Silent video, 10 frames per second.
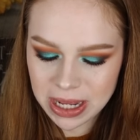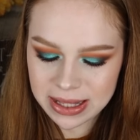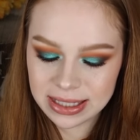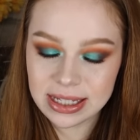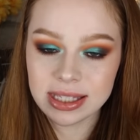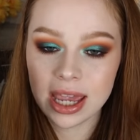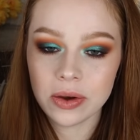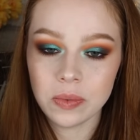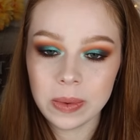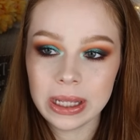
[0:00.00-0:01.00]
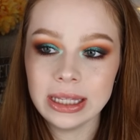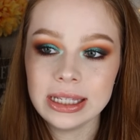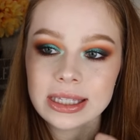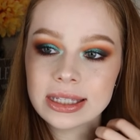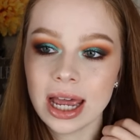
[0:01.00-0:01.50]
and this is a
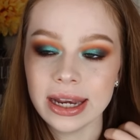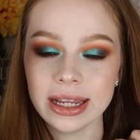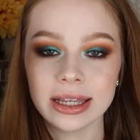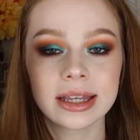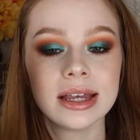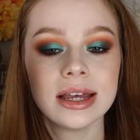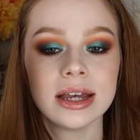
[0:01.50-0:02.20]
really stunning